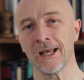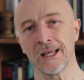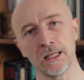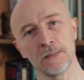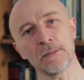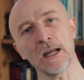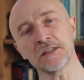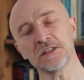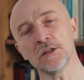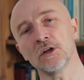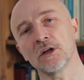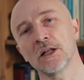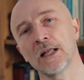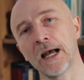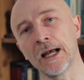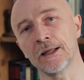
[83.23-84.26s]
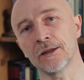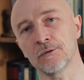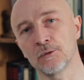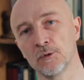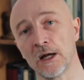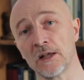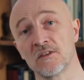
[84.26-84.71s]
Imagine a client
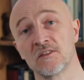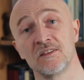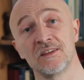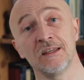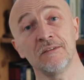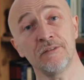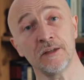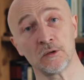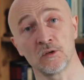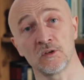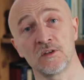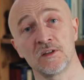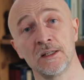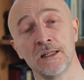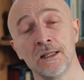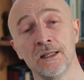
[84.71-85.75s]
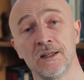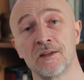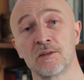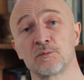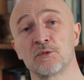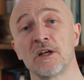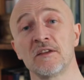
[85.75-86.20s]
who has difficulty
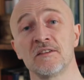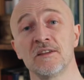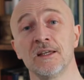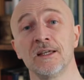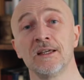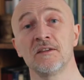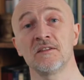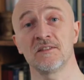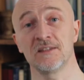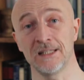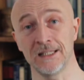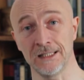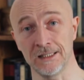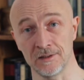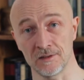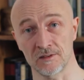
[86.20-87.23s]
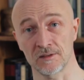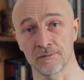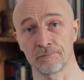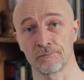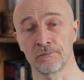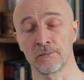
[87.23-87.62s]
expressing his needs,